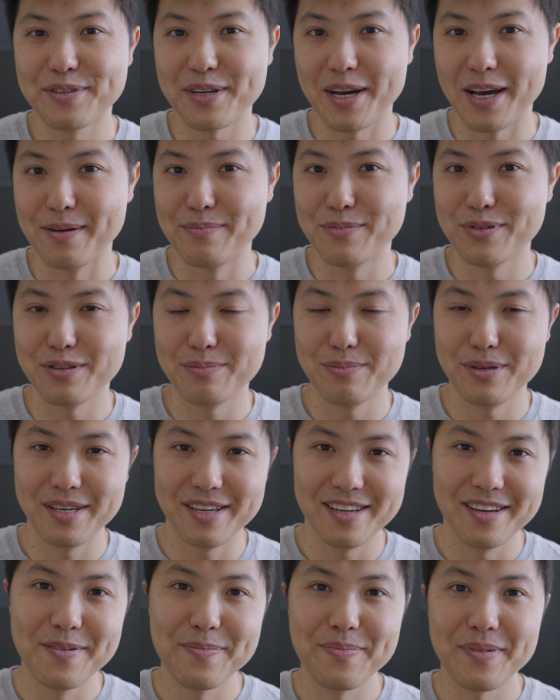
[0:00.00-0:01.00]
time to
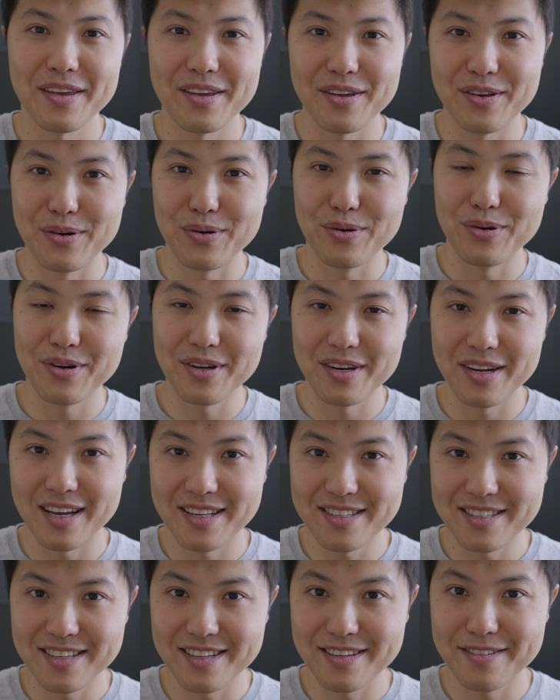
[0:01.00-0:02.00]
be,
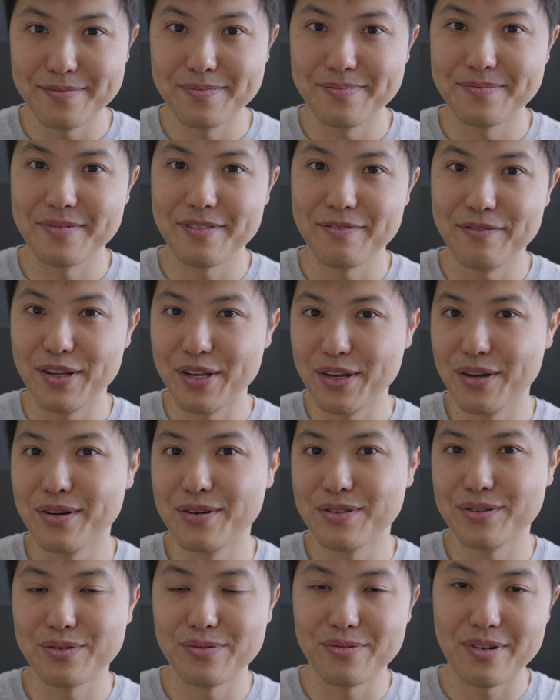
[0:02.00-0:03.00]
organizing
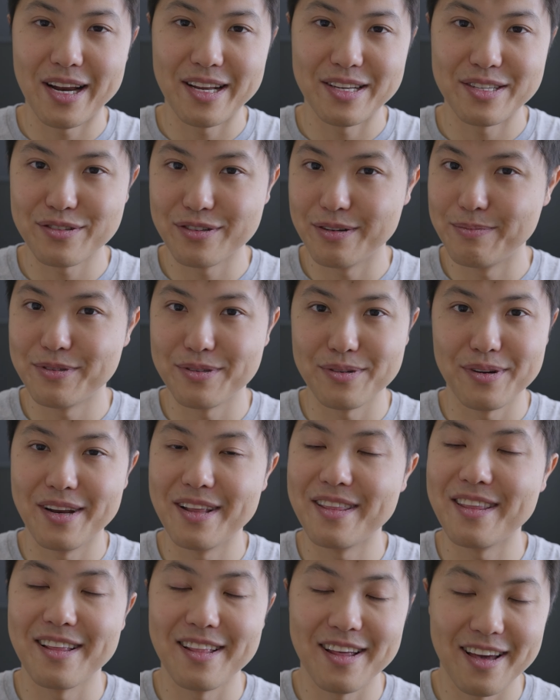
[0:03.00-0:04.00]
videos or writing scripts or
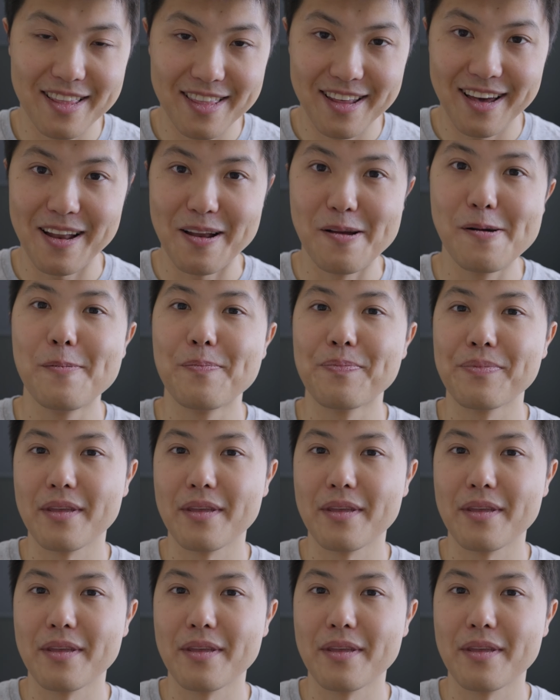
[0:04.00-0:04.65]
anything like that.